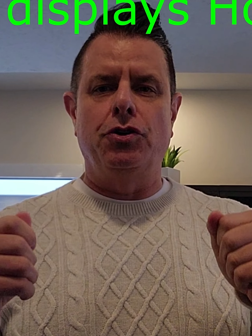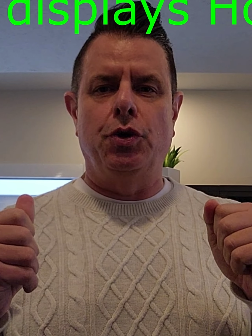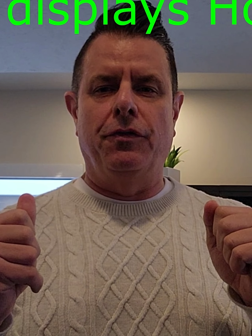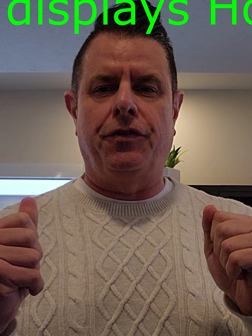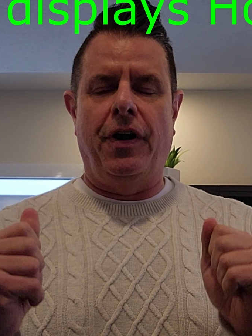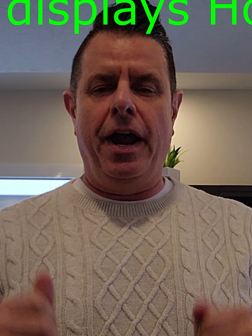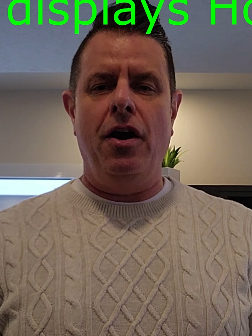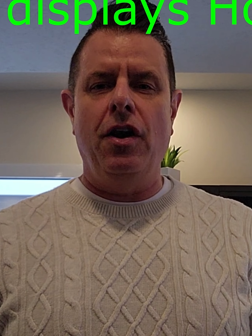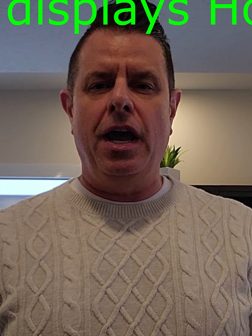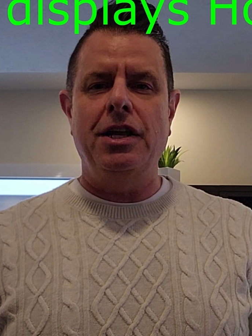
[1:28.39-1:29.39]
do it for
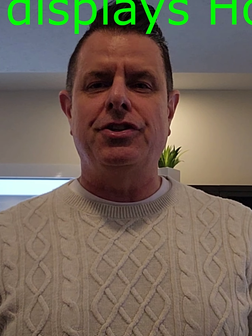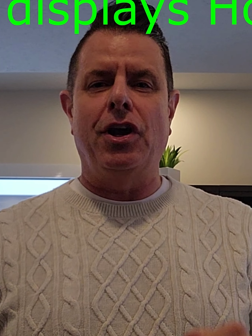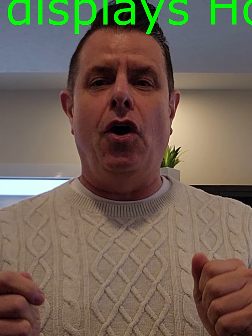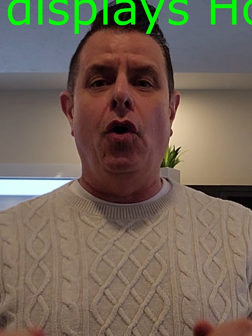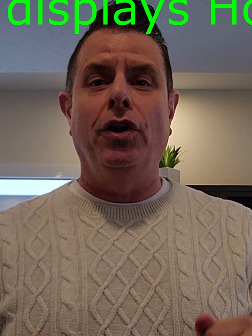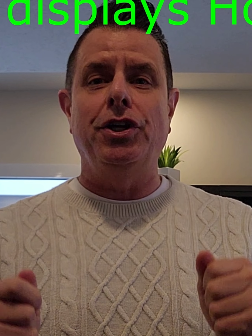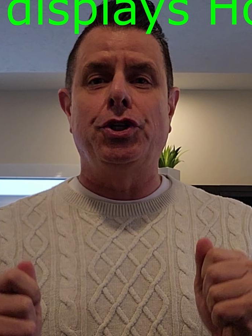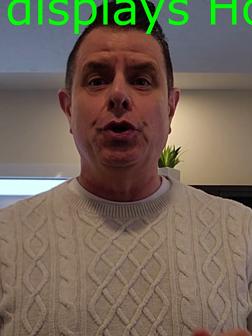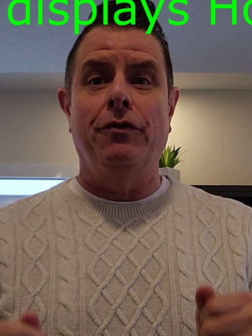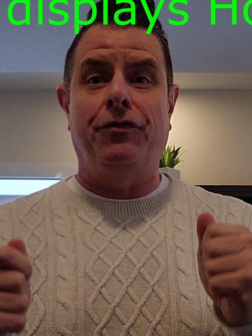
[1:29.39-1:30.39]
airlines, they only
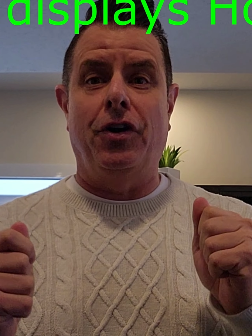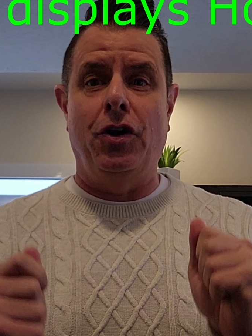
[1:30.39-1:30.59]
do it for